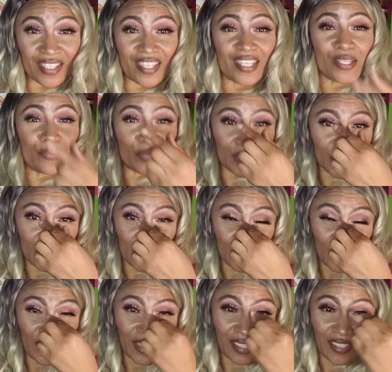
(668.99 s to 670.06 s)
He was just
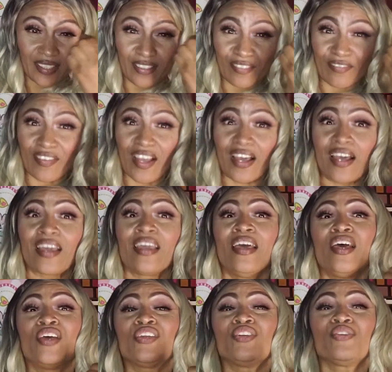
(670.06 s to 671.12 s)
trying to clarify,
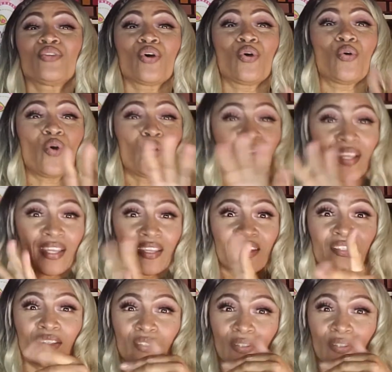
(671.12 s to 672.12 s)
okay,